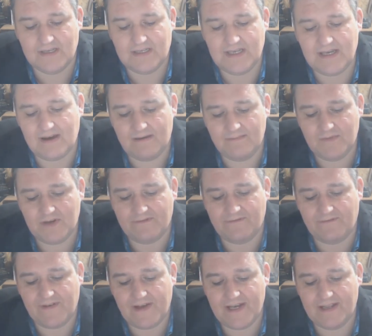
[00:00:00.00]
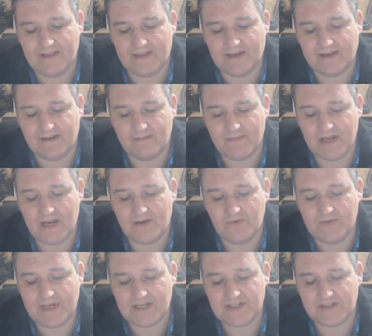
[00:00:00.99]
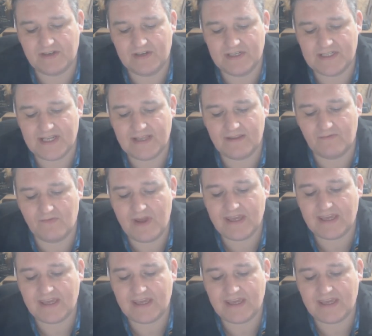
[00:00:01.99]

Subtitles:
See, I'm not a fan of that. I mean, I know that's, is that the